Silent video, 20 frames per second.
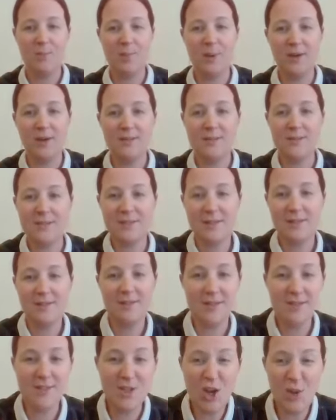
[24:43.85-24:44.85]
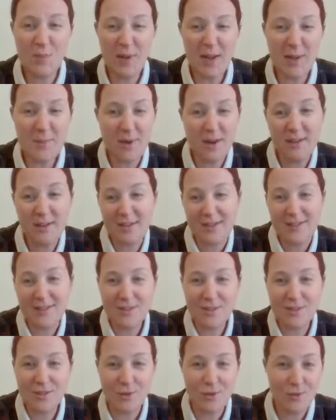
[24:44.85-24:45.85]
but it's not my money,
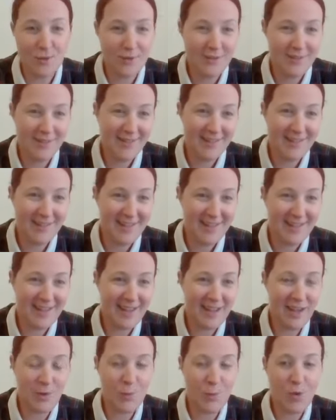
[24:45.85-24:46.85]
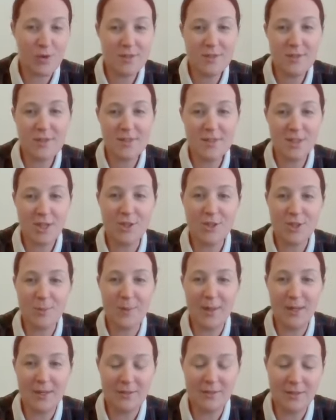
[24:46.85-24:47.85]
so it wasn't such a
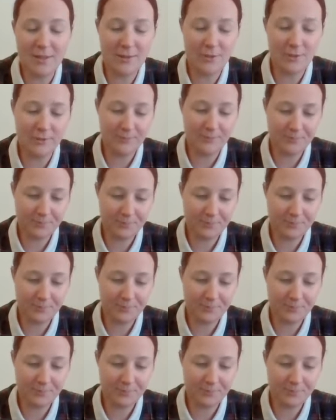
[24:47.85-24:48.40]
big deal.